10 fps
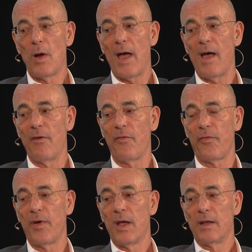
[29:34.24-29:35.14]

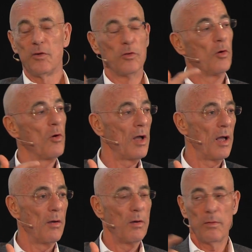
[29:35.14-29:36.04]
have
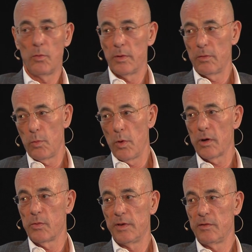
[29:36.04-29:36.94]
Theodora
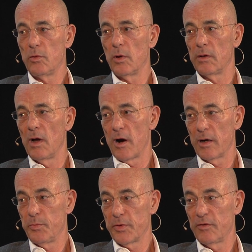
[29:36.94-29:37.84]
work with you on
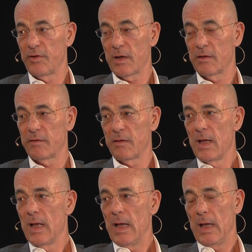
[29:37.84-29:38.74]
art projects.
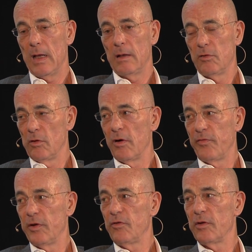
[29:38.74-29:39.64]
Theodora
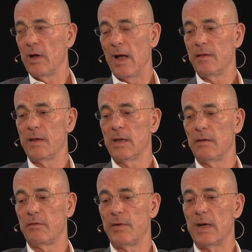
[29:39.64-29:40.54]
Fischer, I think,
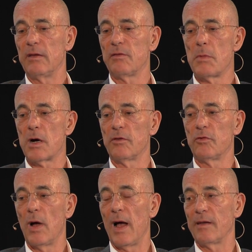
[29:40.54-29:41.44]
is very smart
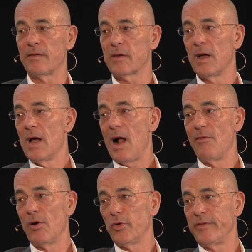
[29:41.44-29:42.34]
to ask
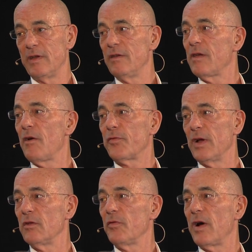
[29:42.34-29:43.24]
Alvaro Siza,
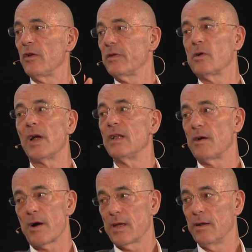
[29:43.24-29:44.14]
friend of ours, a great
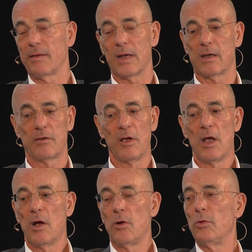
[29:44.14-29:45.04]
architect,
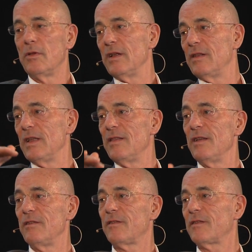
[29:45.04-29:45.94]
who did
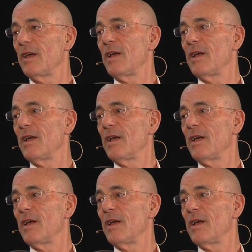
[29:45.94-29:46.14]
this